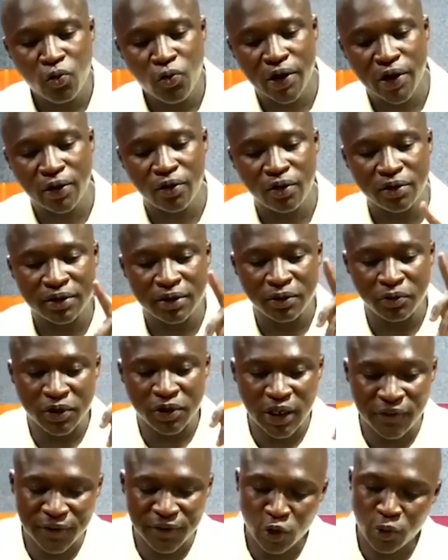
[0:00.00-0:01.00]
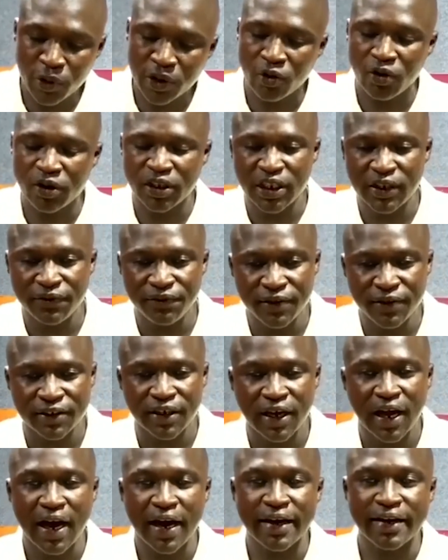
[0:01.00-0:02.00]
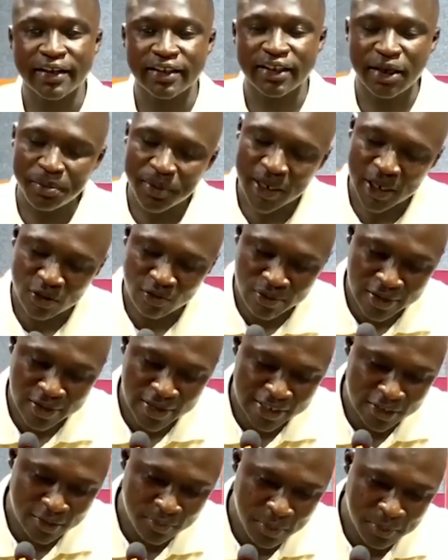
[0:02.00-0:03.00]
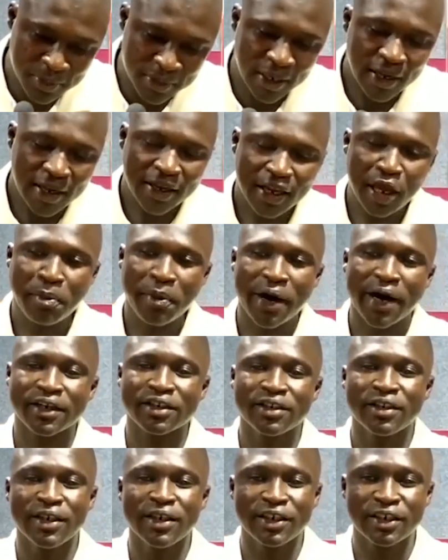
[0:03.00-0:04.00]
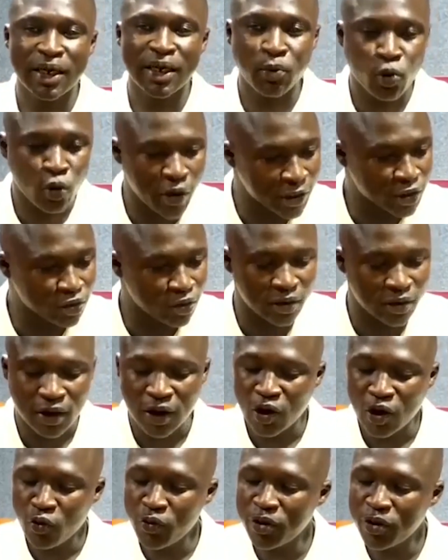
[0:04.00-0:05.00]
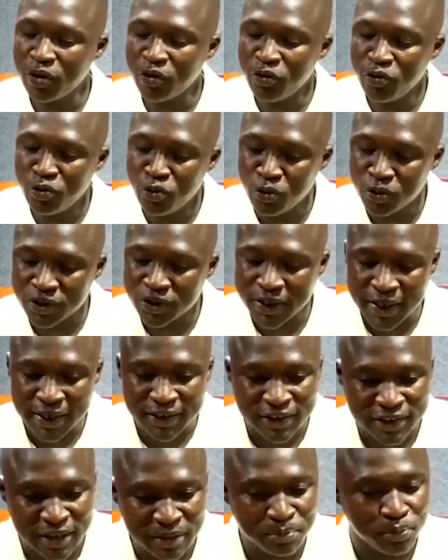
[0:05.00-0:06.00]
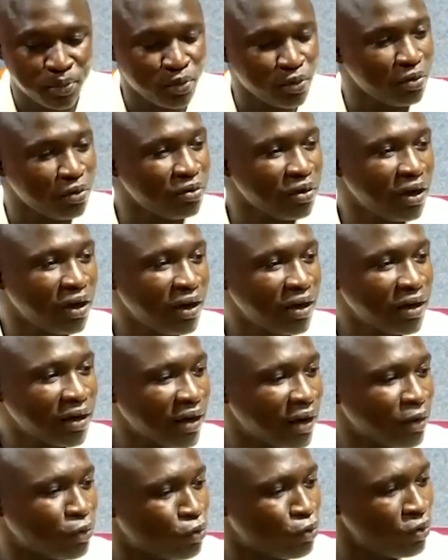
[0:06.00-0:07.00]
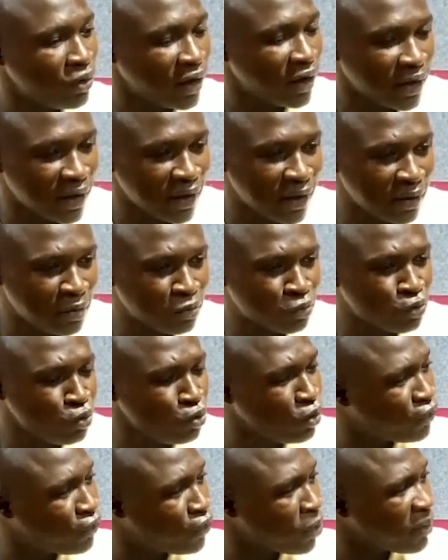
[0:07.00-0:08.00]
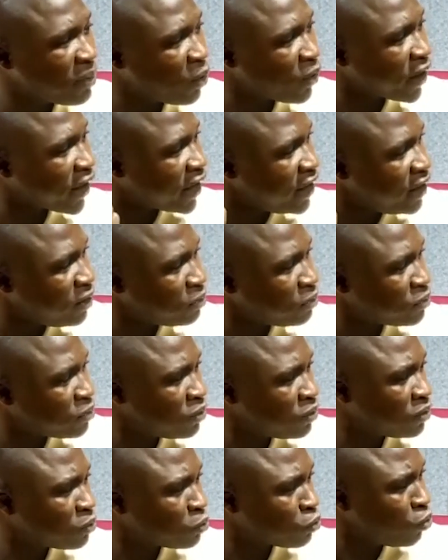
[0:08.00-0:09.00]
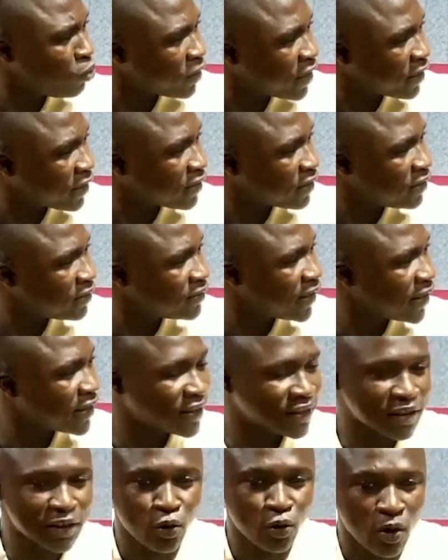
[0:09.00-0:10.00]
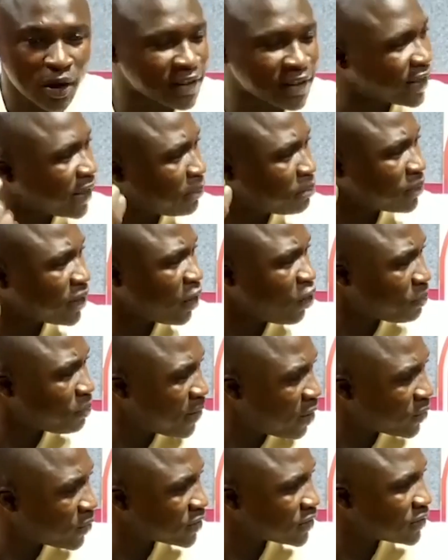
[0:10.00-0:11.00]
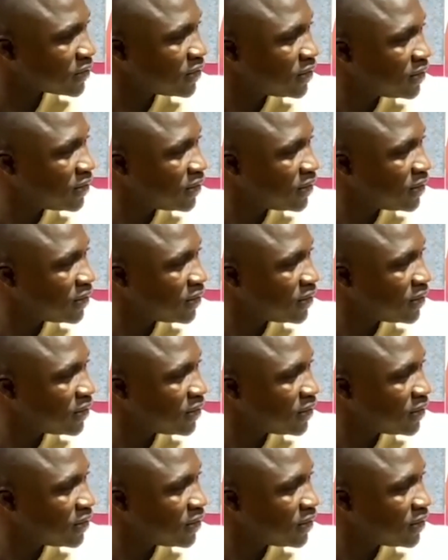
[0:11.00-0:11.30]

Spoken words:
we cannot give this, and the same National Assembly members keep asking the same question. We don't use a simple a tool from our toolkit. That is contempt, our powers.